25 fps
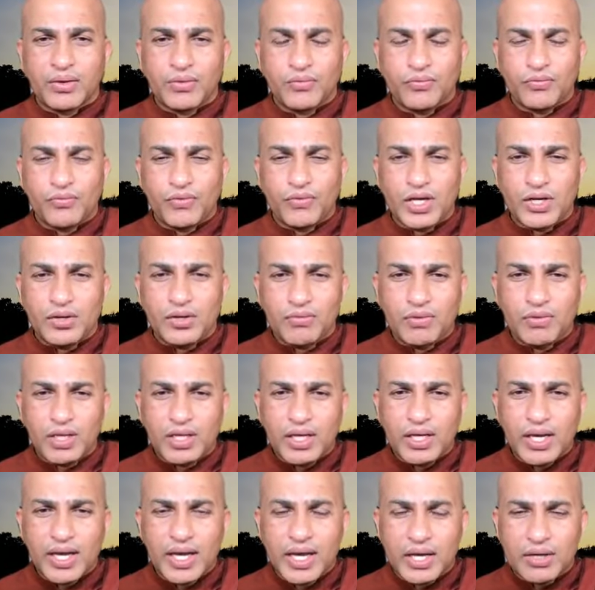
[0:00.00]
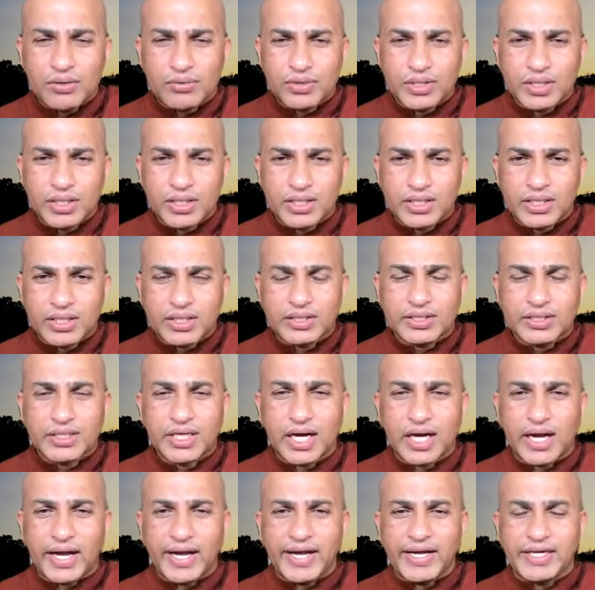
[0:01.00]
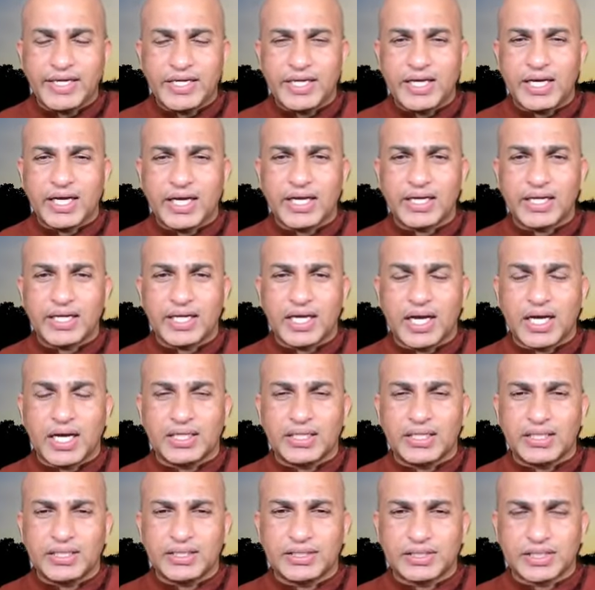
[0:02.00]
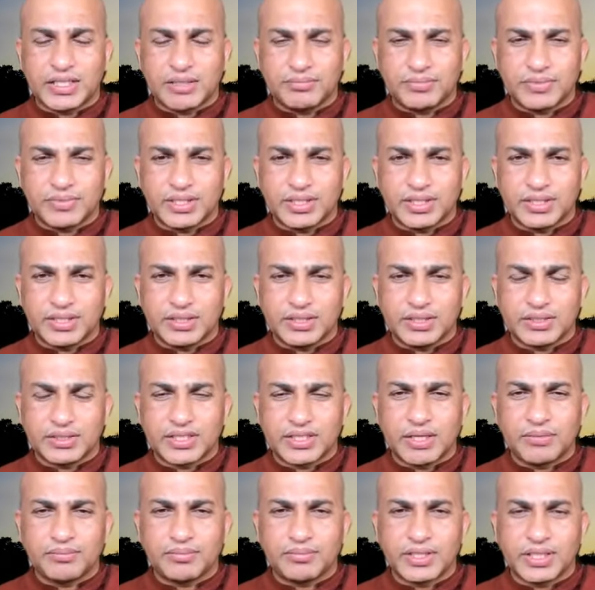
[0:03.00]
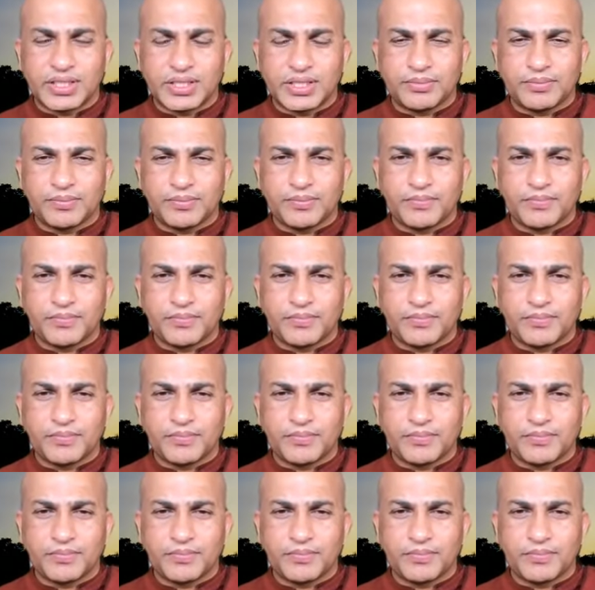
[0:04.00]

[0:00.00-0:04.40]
when we have the idea regarding something,